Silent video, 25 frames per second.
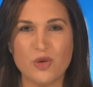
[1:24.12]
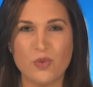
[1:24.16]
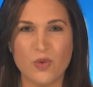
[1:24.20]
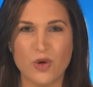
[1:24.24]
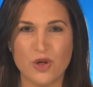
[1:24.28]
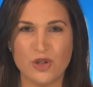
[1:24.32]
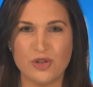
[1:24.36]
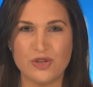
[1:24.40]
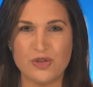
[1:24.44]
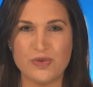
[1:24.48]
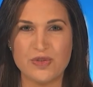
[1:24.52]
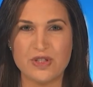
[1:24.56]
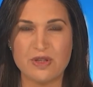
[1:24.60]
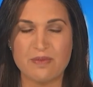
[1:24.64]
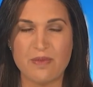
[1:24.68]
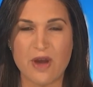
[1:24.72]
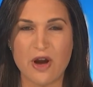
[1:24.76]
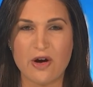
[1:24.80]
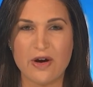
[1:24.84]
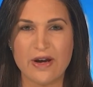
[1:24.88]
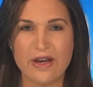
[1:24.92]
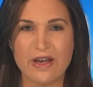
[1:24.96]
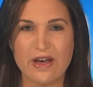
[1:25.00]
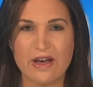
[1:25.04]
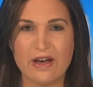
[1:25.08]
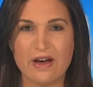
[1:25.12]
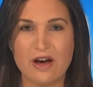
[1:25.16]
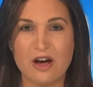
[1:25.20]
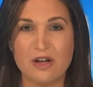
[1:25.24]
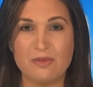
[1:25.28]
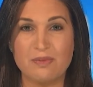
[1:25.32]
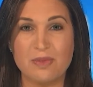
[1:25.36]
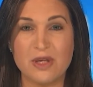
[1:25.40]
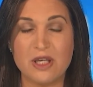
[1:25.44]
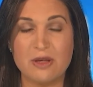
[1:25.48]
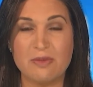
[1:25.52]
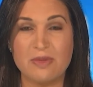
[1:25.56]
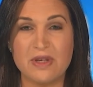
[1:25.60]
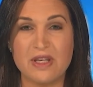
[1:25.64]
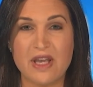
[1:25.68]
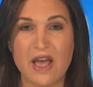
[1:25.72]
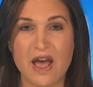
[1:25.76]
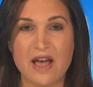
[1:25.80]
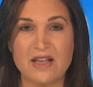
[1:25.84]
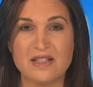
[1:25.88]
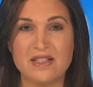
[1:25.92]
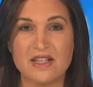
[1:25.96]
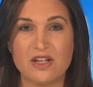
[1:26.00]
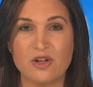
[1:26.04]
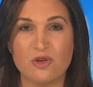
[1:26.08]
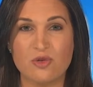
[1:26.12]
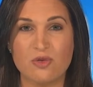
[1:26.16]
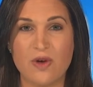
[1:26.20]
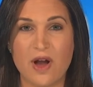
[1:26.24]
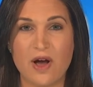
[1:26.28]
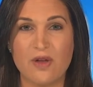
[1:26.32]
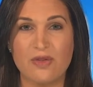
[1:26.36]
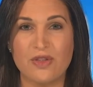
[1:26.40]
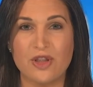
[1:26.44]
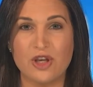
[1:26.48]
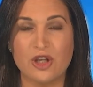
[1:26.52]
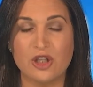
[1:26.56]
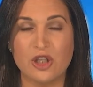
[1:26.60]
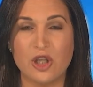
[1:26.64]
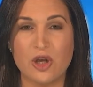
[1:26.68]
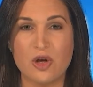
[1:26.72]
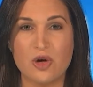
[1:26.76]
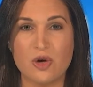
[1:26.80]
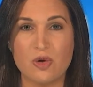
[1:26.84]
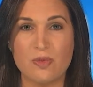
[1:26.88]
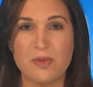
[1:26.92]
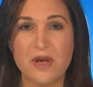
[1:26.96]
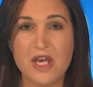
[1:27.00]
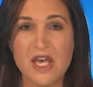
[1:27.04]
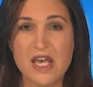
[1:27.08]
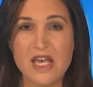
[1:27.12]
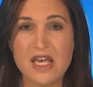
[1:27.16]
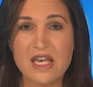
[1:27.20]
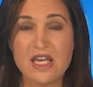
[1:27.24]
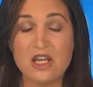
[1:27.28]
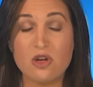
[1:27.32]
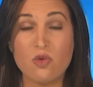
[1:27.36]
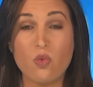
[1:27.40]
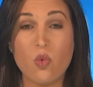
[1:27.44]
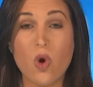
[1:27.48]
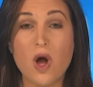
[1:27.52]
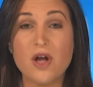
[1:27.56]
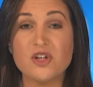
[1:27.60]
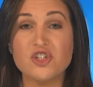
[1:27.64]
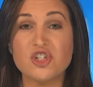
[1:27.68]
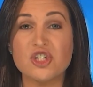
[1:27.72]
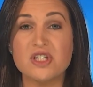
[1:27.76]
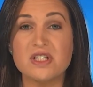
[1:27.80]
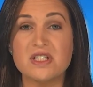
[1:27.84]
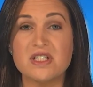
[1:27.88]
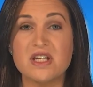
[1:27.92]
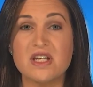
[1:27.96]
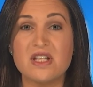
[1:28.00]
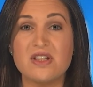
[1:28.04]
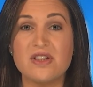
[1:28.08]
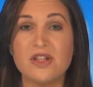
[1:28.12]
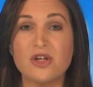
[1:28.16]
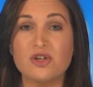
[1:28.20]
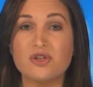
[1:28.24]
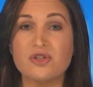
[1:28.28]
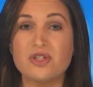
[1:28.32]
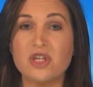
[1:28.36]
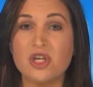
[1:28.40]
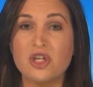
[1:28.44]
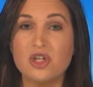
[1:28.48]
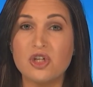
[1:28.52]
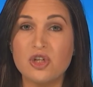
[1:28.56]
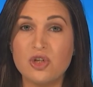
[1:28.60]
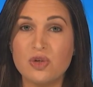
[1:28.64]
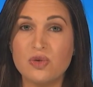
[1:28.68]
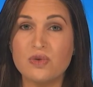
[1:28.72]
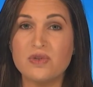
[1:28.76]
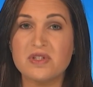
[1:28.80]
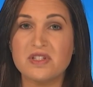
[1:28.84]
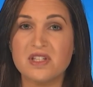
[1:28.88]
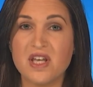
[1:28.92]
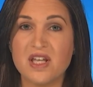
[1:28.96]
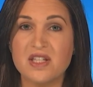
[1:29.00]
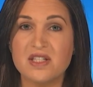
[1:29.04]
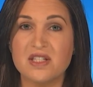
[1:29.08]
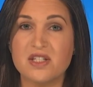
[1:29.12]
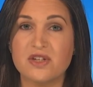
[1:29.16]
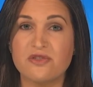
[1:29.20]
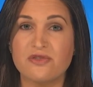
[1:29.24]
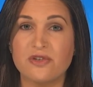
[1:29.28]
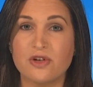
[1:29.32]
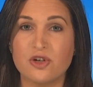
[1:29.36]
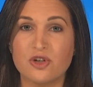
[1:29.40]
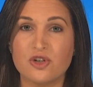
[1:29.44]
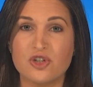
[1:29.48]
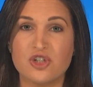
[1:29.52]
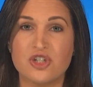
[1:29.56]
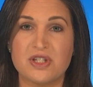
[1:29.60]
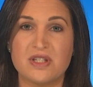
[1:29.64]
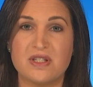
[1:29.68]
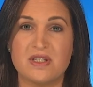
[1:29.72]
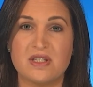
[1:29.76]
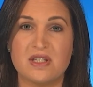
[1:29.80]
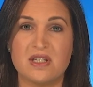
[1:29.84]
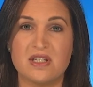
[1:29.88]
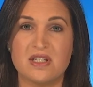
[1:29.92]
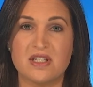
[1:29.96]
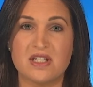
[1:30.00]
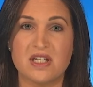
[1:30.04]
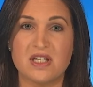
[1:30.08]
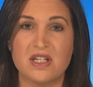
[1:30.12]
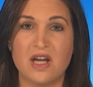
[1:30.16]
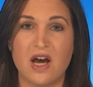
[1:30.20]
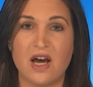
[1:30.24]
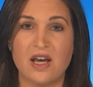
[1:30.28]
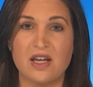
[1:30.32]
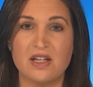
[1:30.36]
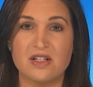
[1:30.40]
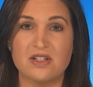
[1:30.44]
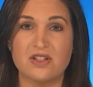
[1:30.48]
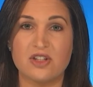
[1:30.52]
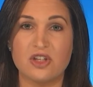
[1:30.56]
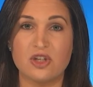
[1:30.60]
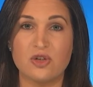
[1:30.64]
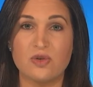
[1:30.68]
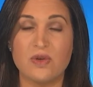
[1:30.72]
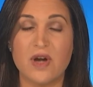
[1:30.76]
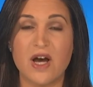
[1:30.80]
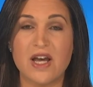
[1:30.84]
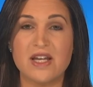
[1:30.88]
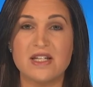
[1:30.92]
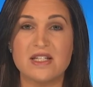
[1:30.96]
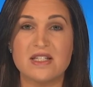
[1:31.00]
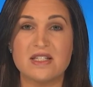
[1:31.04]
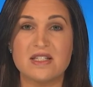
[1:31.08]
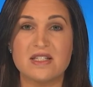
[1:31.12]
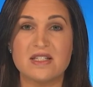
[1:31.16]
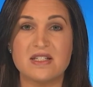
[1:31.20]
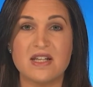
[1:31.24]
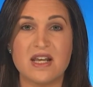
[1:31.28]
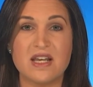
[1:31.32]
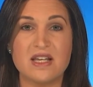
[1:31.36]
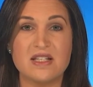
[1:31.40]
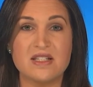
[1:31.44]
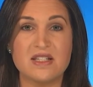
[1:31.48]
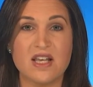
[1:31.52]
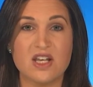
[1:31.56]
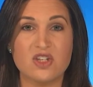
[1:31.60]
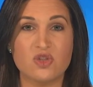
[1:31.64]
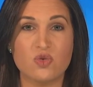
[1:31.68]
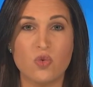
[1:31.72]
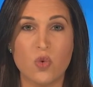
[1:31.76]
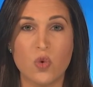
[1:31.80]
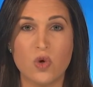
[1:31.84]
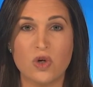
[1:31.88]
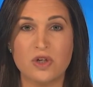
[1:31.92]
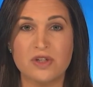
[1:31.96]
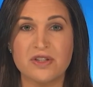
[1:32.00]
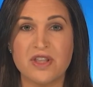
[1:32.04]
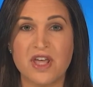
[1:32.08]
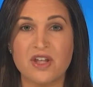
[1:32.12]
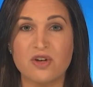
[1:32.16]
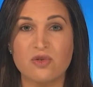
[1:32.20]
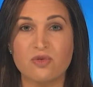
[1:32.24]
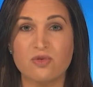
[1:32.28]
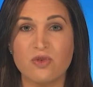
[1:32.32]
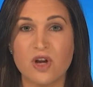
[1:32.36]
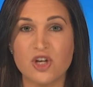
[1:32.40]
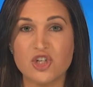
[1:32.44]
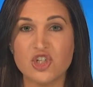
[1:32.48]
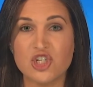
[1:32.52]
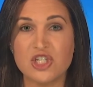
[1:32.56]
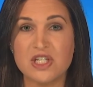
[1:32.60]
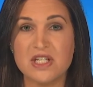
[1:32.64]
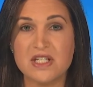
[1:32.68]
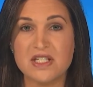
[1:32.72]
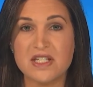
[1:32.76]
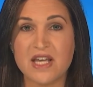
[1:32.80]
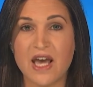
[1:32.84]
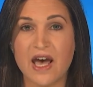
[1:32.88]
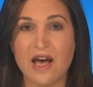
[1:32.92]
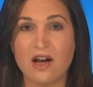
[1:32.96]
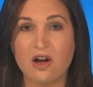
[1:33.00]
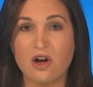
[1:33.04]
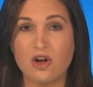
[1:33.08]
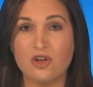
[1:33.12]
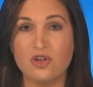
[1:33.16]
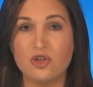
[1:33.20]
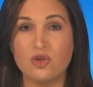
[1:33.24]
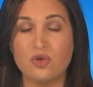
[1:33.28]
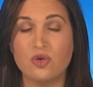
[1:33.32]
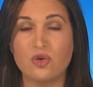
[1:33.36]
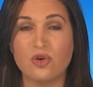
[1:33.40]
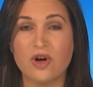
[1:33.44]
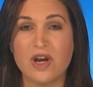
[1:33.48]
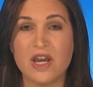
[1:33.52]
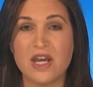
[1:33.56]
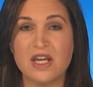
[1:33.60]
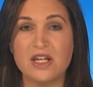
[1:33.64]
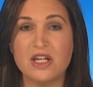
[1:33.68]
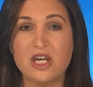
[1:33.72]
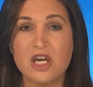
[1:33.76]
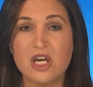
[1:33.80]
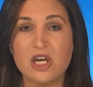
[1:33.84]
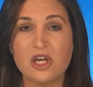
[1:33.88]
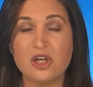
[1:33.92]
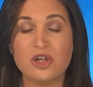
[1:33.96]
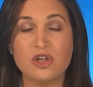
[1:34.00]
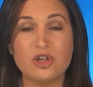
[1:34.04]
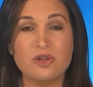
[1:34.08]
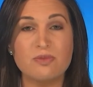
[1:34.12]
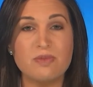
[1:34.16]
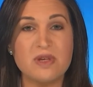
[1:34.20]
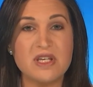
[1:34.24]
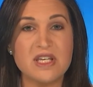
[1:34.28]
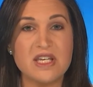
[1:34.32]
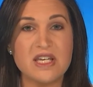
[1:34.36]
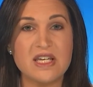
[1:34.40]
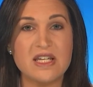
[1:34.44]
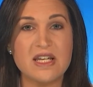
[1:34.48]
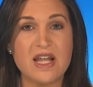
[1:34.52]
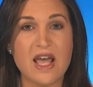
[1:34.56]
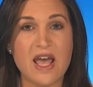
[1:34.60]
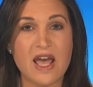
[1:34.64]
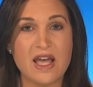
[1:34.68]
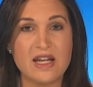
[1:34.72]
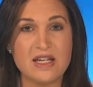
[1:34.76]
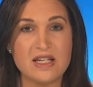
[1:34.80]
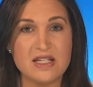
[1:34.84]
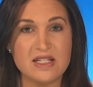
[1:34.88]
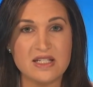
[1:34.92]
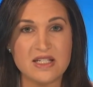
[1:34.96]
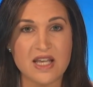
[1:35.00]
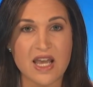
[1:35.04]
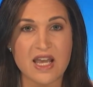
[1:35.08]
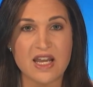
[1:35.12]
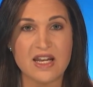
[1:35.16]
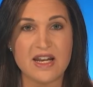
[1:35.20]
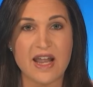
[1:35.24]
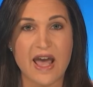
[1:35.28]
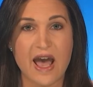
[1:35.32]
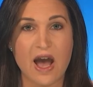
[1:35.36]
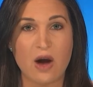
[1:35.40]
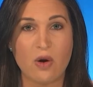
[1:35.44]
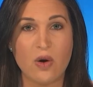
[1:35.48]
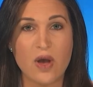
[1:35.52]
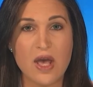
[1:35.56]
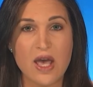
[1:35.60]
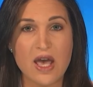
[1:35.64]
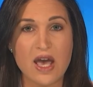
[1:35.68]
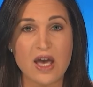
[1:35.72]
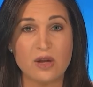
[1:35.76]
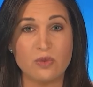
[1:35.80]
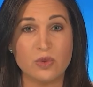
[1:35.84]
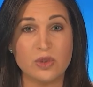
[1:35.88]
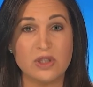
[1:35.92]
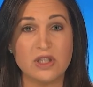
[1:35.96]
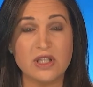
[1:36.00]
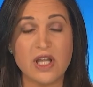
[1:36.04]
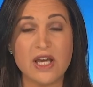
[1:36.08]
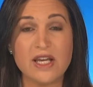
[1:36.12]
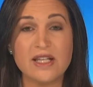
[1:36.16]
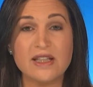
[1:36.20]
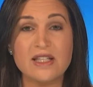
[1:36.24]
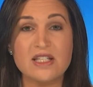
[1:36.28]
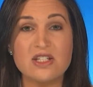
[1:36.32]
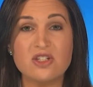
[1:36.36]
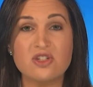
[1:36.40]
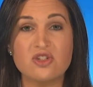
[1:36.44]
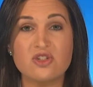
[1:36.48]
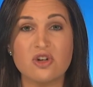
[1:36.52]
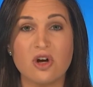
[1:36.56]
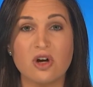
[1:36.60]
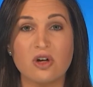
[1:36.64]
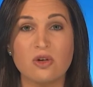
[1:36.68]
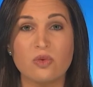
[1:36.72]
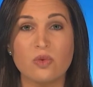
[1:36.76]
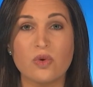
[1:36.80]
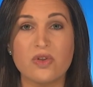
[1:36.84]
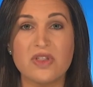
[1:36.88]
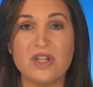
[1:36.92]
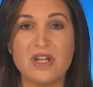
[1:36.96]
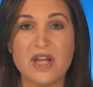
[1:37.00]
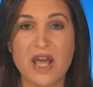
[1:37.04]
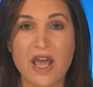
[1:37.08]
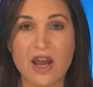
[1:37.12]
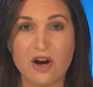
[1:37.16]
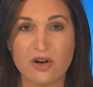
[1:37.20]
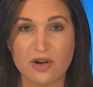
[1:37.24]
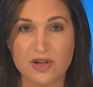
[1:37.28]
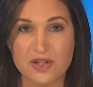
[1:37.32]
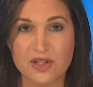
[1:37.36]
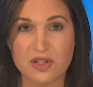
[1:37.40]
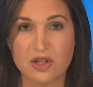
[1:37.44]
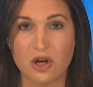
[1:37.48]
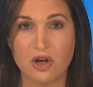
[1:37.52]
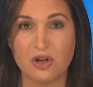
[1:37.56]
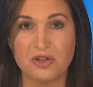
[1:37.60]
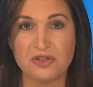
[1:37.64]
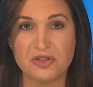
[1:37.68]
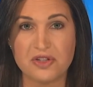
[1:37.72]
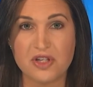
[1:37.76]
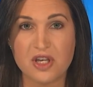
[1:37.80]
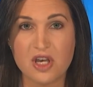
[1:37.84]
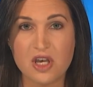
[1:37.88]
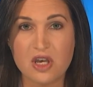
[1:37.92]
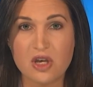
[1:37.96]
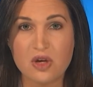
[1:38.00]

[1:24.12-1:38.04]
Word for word: World News America on PBS and around the globe. In Washington, there's a new sense of urgency tonight. The United States has warned that a Russian attack on Ukraine could begin any day now and would likely start with an air assault.